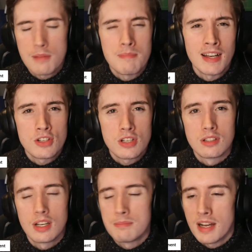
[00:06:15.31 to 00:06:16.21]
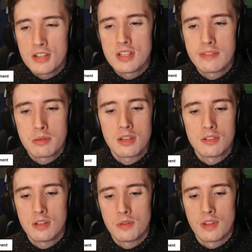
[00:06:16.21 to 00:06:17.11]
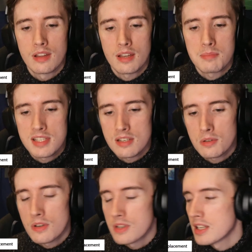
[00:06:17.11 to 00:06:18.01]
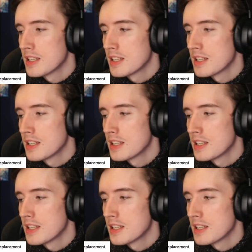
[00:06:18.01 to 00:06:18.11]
Imagine if we could do that. That'd be so good.